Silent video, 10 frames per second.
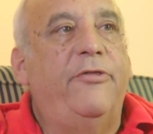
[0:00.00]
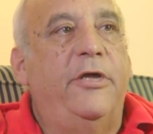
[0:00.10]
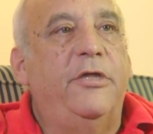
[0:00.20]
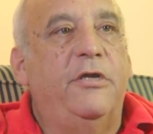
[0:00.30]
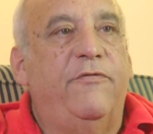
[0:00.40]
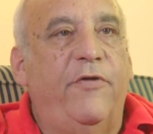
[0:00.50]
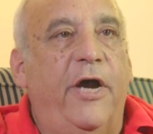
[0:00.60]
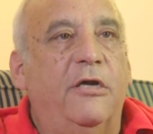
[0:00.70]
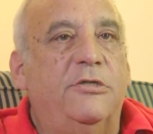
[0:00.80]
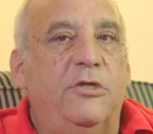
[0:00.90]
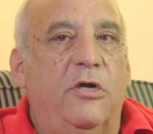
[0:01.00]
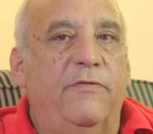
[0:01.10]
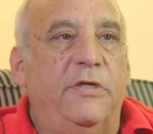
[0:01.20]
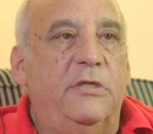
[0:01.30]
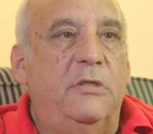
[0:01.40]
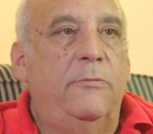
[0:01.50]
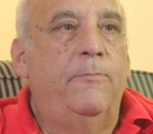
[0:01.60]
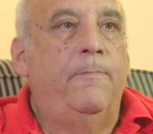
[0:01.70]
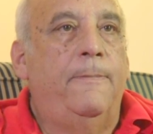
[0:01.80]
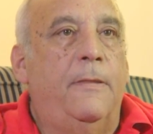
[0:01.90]
think that the fire service
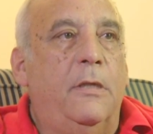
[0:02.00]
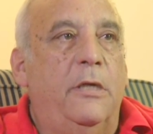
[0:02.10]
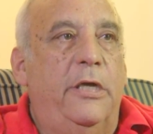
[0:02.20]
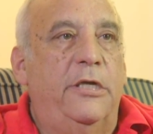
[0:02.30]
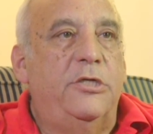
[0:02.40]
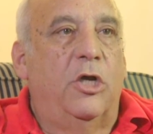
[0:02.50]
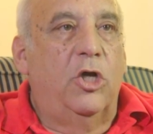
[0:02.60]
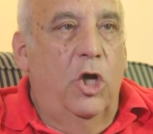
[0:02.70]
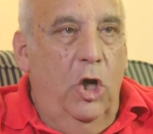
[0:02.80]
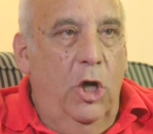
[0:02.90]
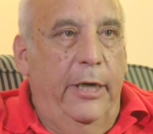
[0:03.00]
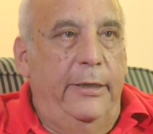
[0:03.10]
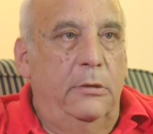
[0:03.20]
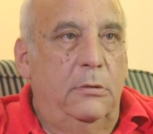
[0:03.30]
is a calling